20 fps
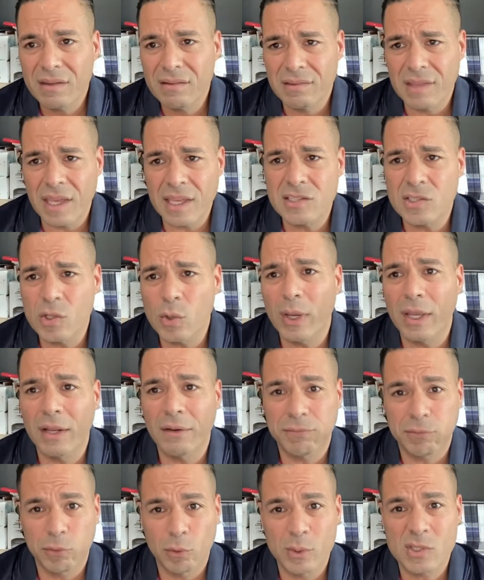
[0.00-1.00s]
They do
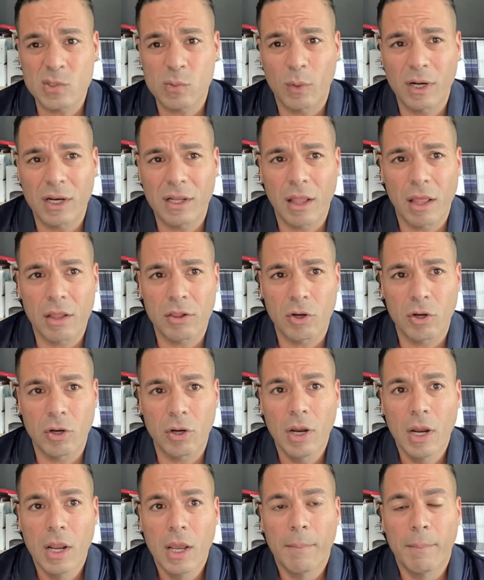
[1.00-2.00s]
influence one
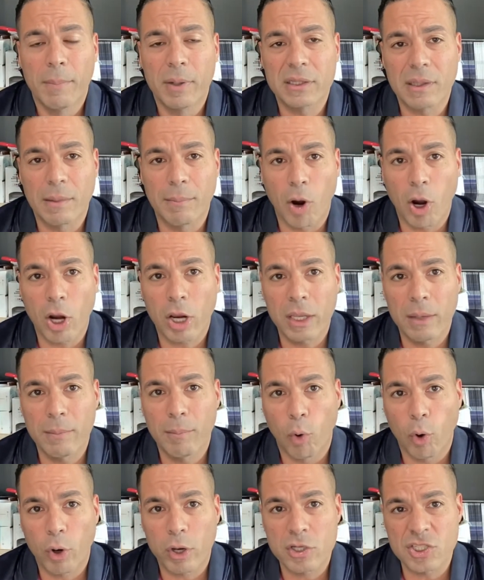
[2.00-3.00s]
another, but the market
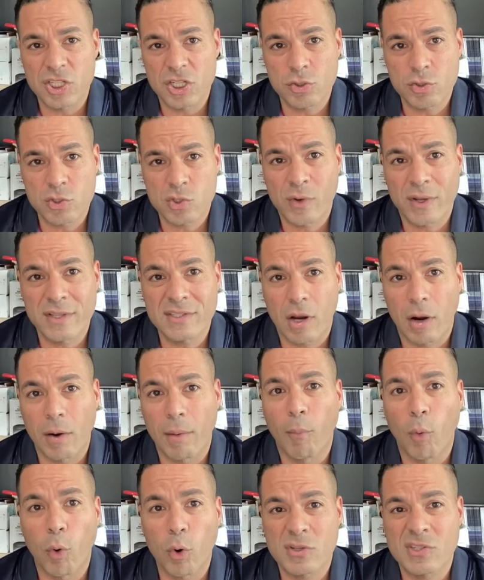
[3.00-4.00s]
mortgage interest rates
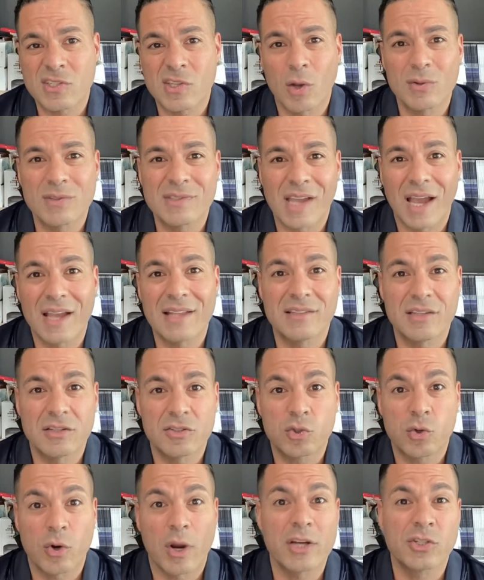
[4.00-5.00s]
are more so tied to
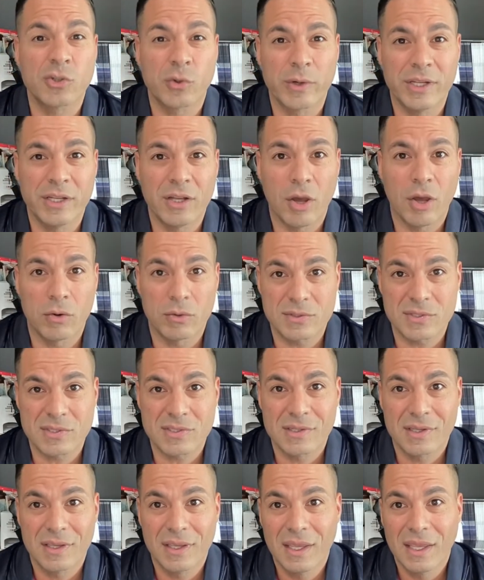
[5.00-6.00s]
treasury
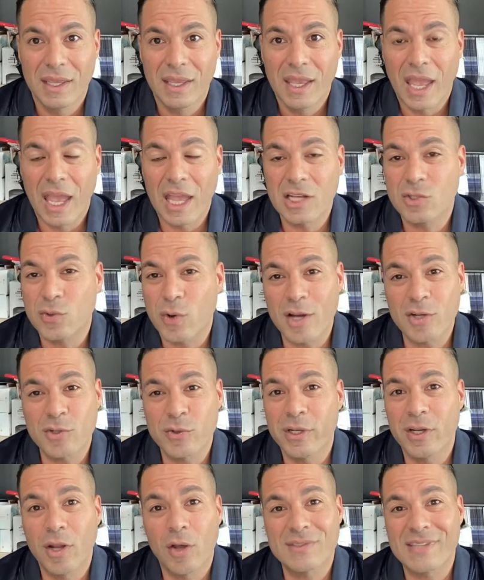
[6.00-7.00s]
notes. And
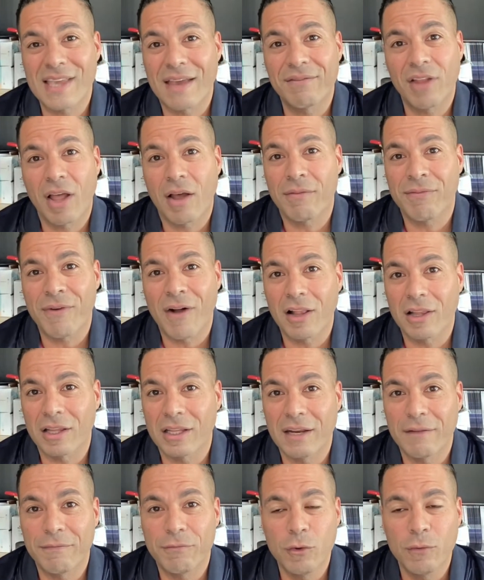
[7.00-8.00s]
treasury notes have not
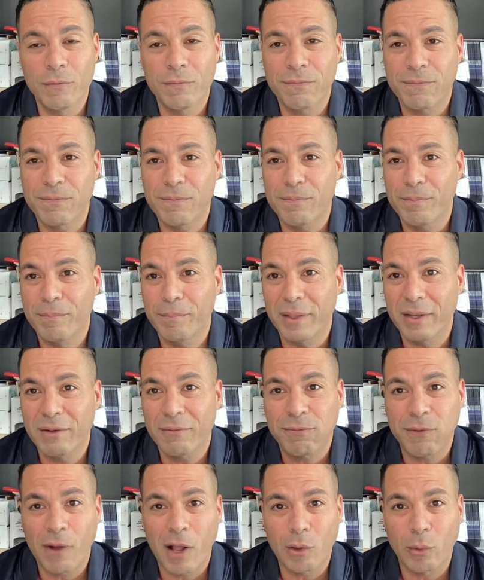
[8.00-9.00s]
fallen. If you've
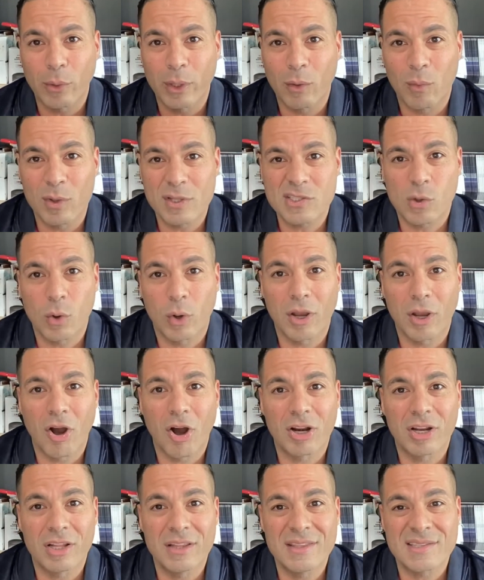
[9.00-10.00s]
been following what's going
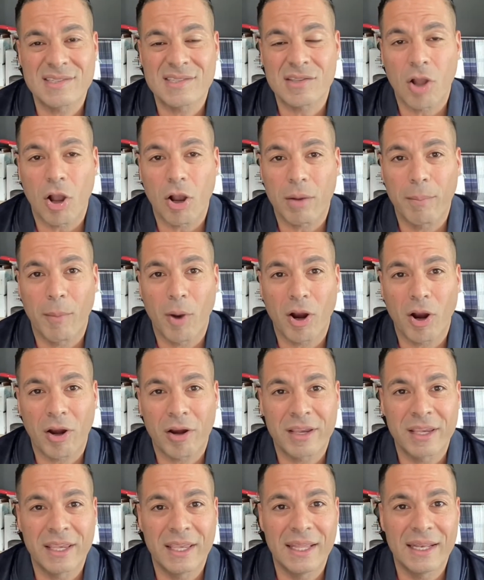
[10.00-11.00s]
on in the stock
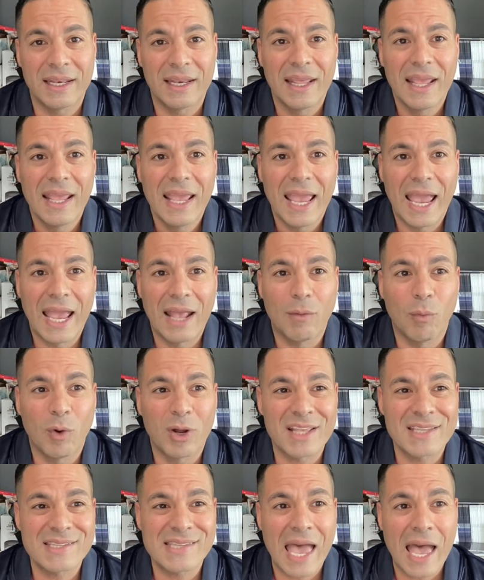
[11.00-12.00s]
market and
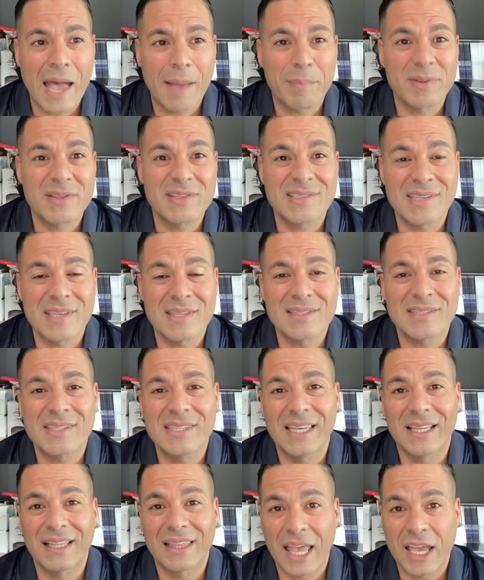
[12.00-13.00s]
what has happened since
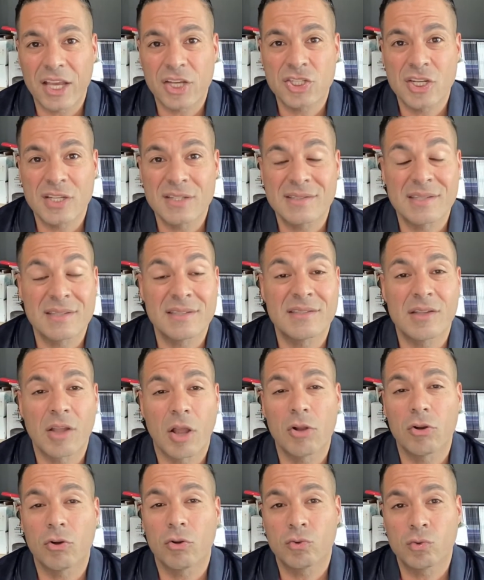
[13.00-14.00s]
the election, since
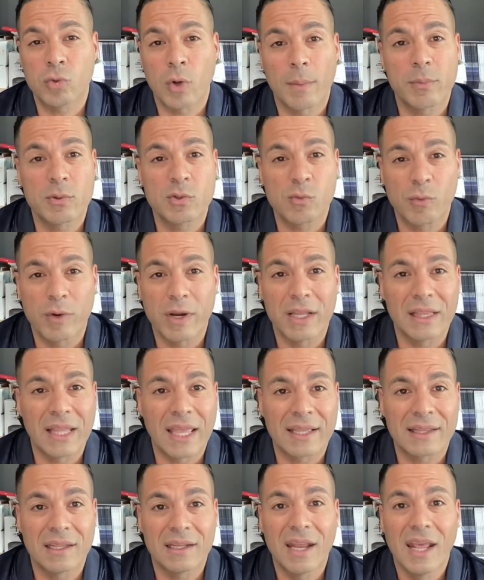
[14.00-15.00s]
Donald Trump was
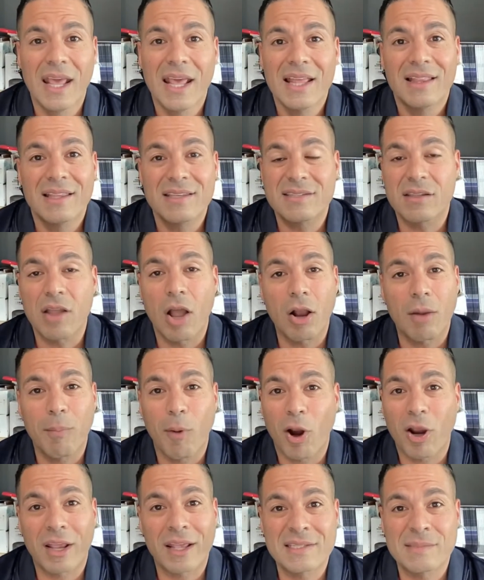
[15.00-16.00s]
reelected, the stock
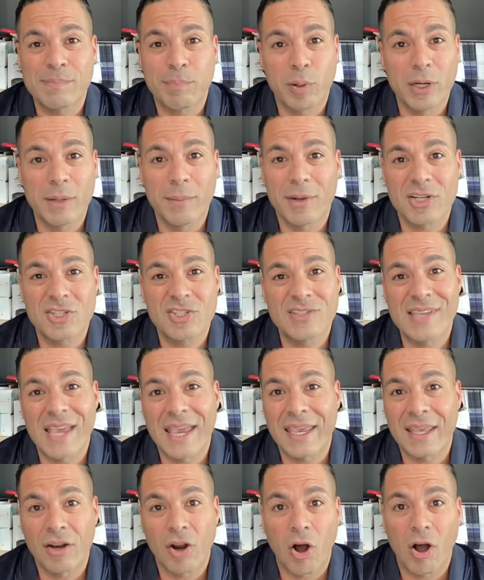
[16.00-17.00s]
market has pretty much
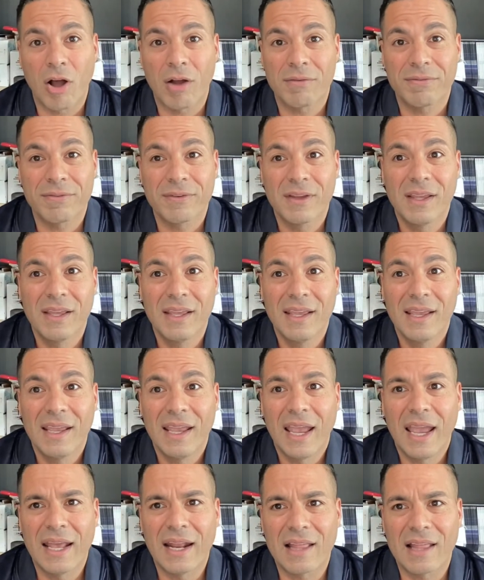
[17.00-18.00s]
taken off.
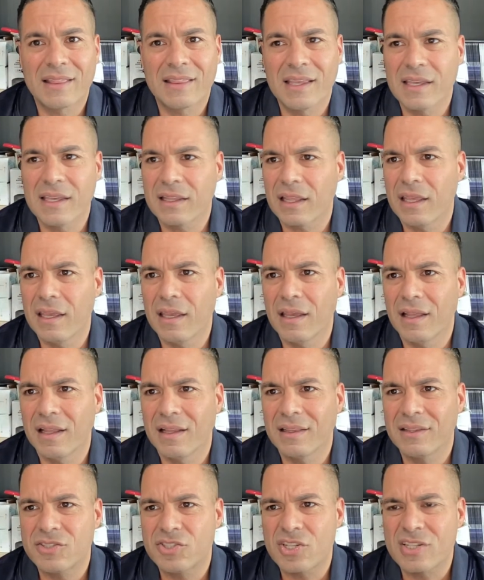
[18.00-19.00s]
And I think
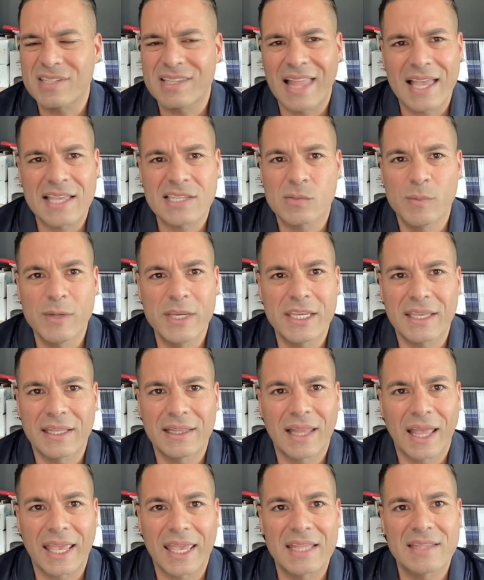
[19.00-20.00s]
just last week,
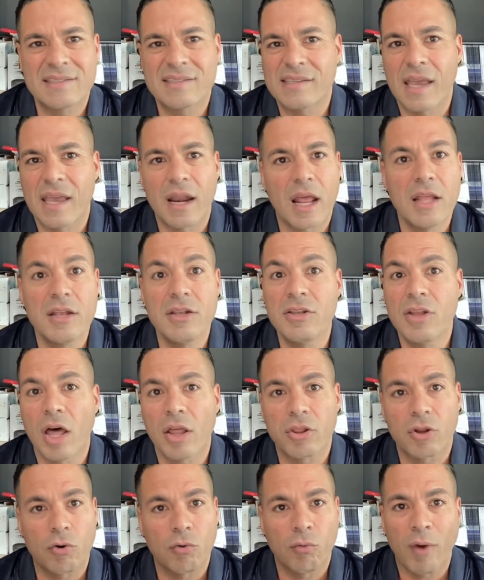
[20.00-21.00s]
like it set
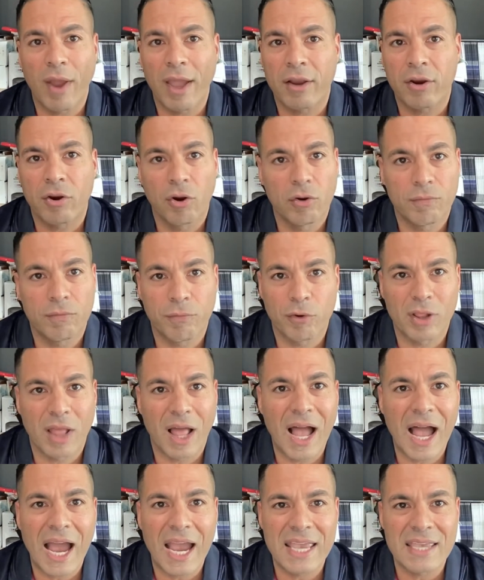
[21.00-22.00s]
another record for the
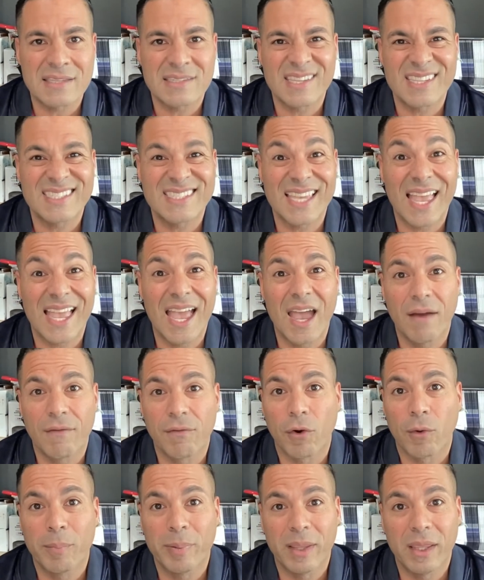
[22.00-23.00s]
highest it's
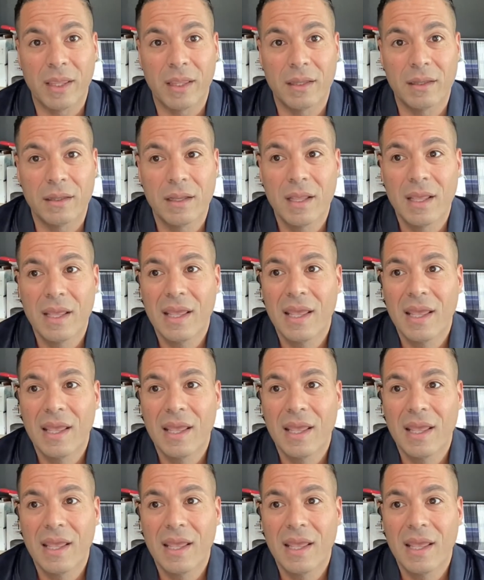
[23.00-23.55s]
ever been.